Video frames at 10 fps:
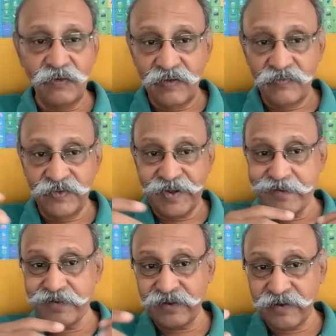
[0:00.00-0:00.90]
All
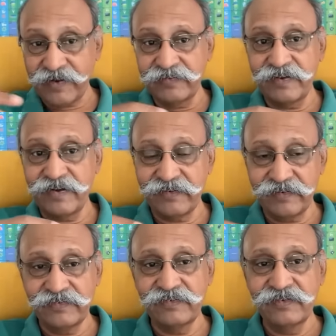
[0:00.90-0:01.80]
financial
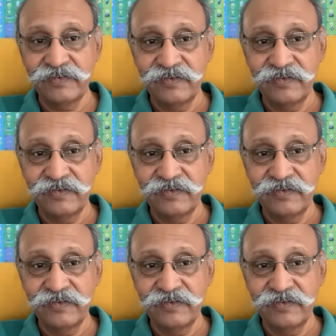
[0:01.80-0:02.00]
transactions.